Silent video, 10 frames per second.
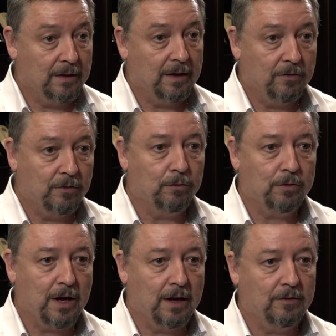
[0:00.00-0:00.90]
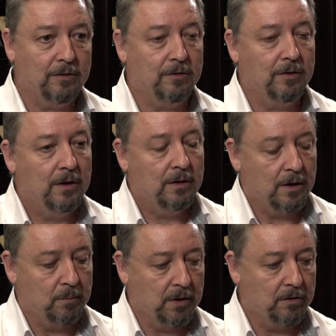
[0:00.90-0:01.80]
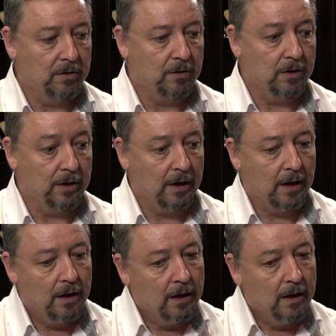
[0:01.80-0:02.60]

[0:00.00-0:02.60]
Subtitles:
these use cases that I mentioned earlier.